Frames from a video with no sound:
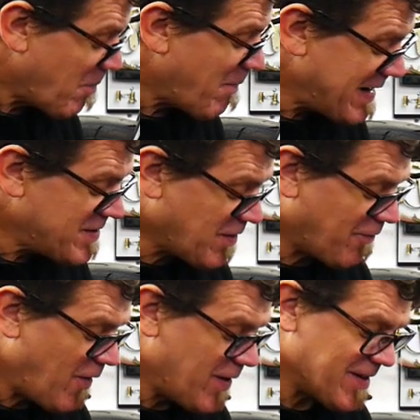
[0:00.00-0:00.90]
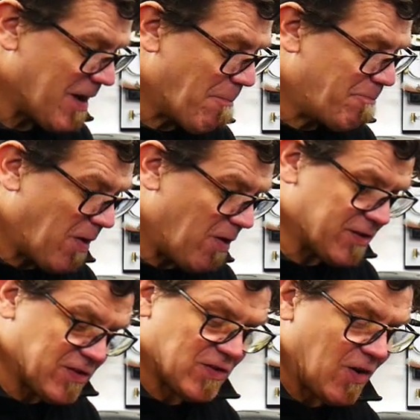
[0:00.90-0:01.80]
managed to find a
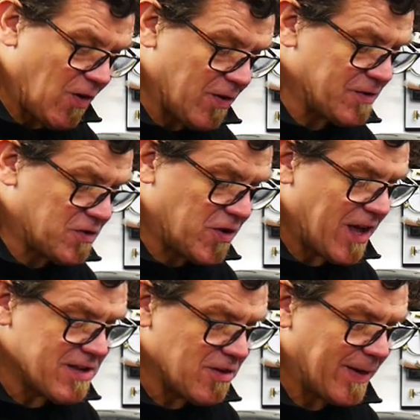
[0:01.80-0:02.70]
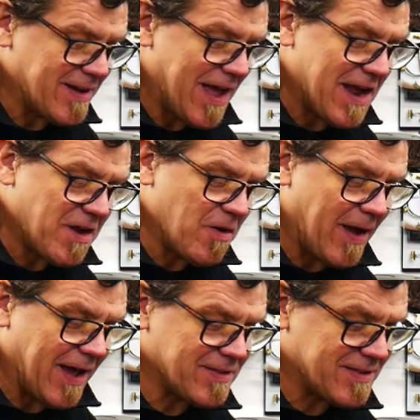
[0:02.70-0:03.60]
bog stock genuine
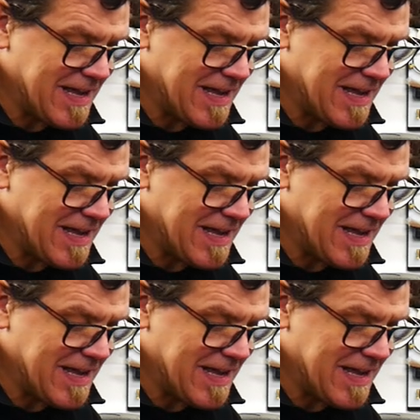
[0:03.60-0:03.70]
NOS.